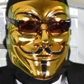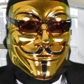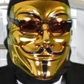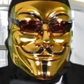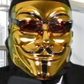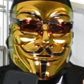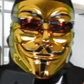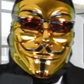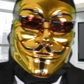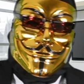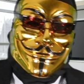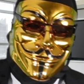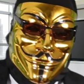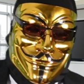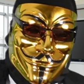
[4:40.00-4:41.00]
to hit
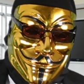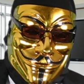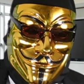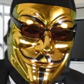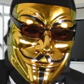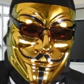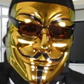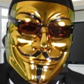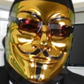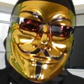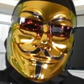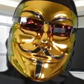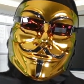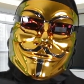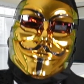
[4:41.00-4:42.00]
10k a year,
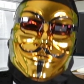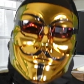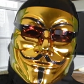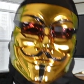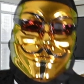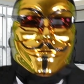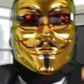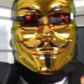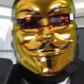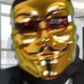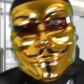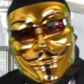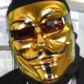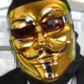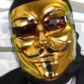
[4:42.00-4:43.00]
you need to save
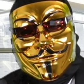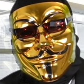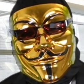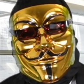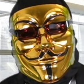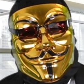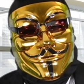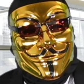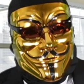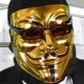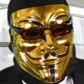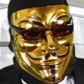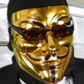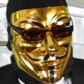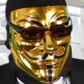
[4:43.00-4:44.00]

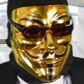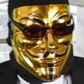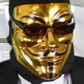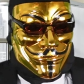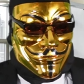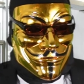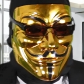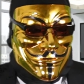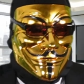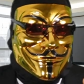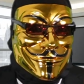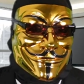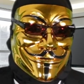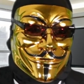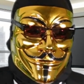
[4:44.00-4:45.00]
£833
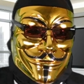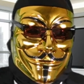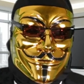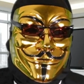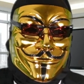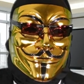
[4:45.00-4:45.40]
each month.